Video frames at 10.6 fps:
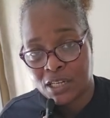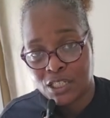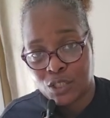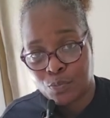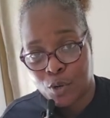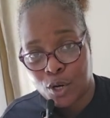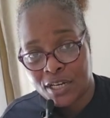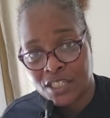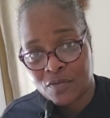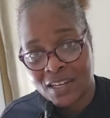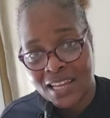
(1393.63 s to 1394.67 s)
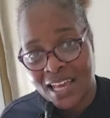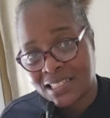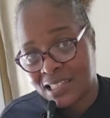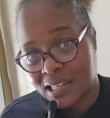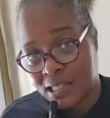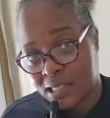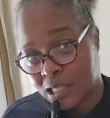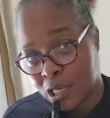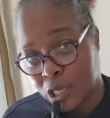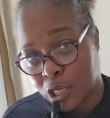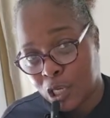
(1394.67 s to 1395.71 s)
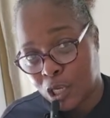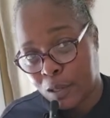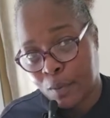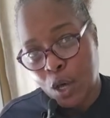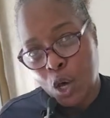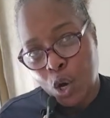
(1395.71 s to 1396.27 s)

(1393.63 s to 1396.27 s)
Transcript: they just burn it to relax in the tub